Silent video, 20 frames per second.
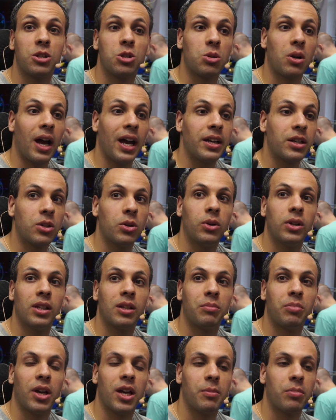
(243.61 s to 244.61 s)
dried
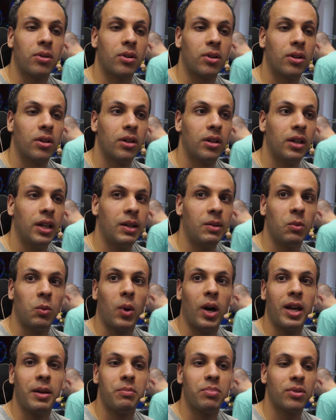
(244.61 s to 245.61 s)
toilet paper and
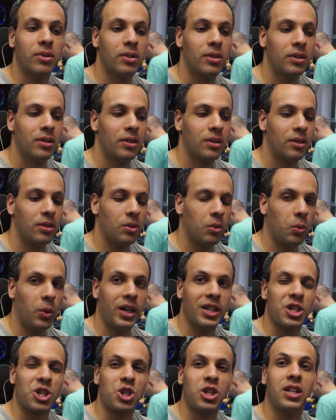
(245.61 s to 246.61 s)
wipe the
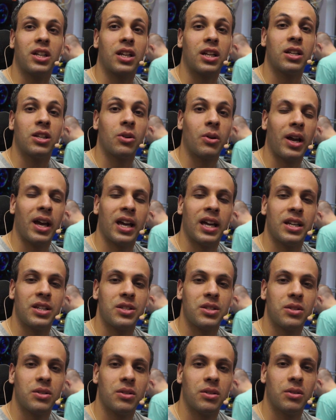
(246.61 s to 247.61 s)
wet shit in your
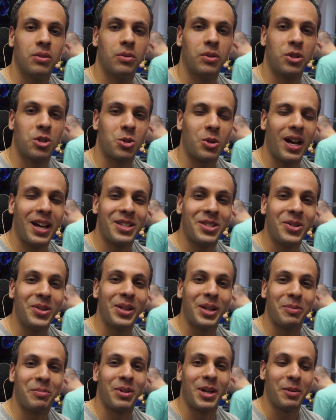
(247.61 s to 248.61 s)
ass with dry
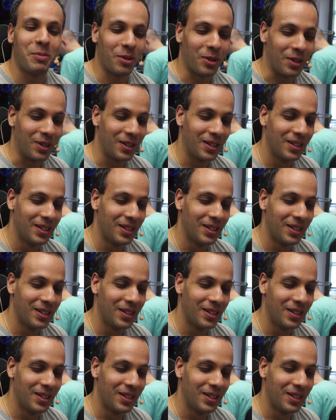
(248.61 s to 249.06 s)
toilet paper.